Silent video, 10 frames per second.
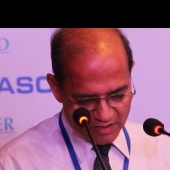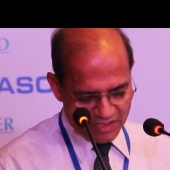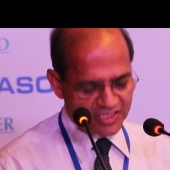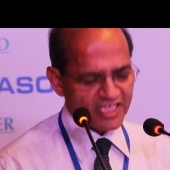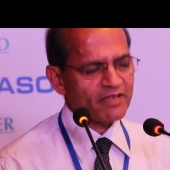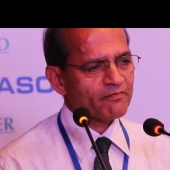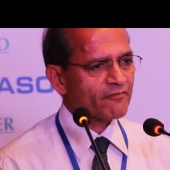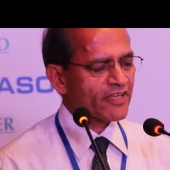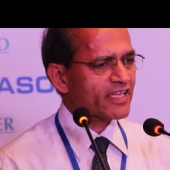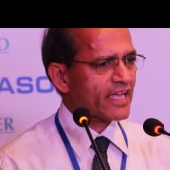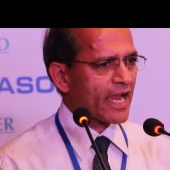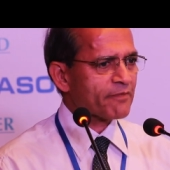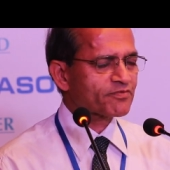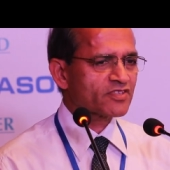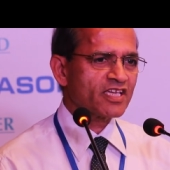The theme, very
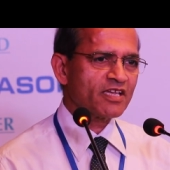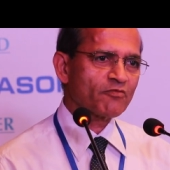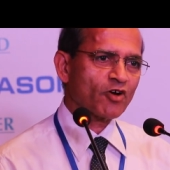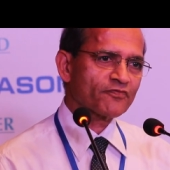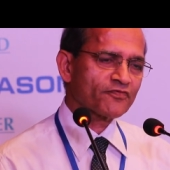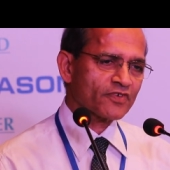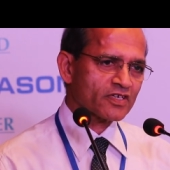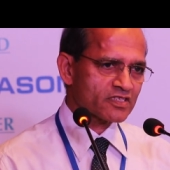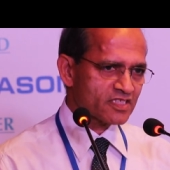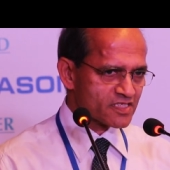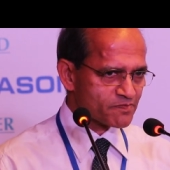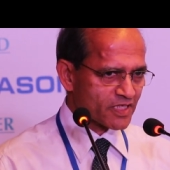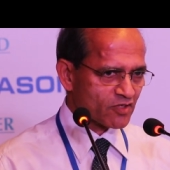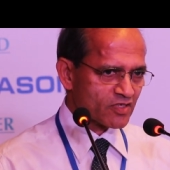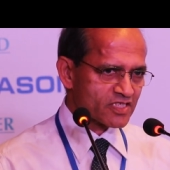apt theme of uh, this
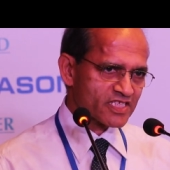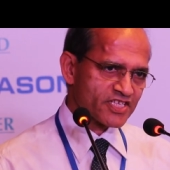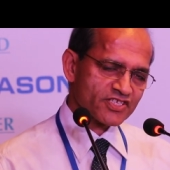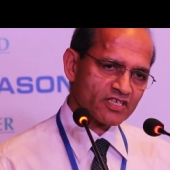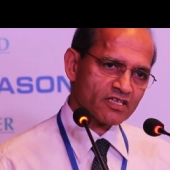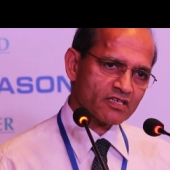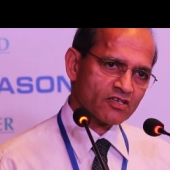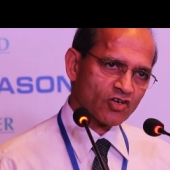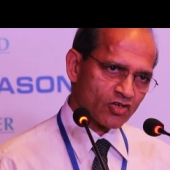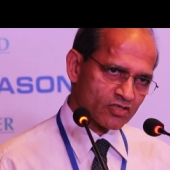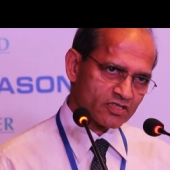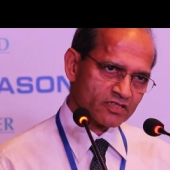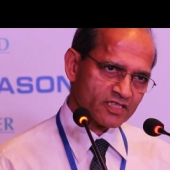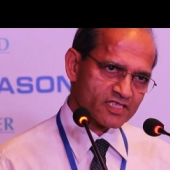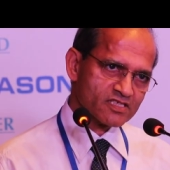particular session or
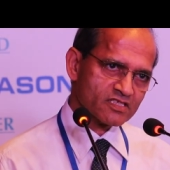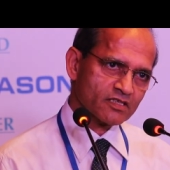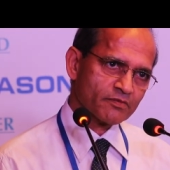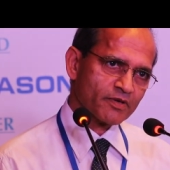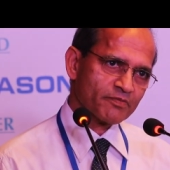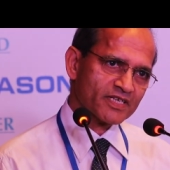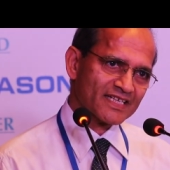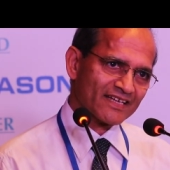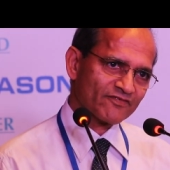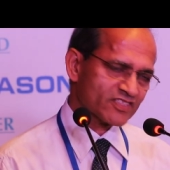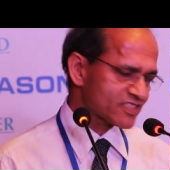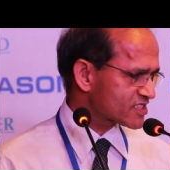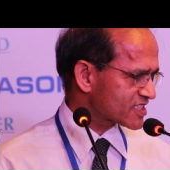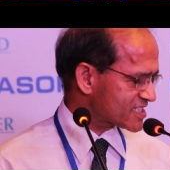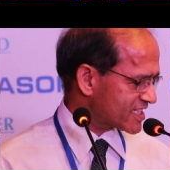this uh, paper tag, which is
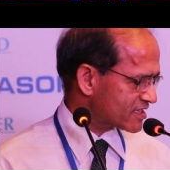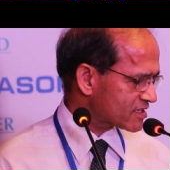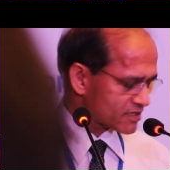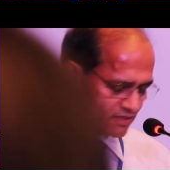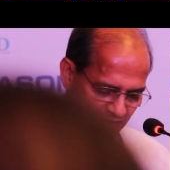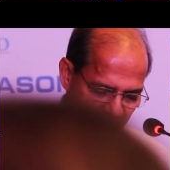sixteenth,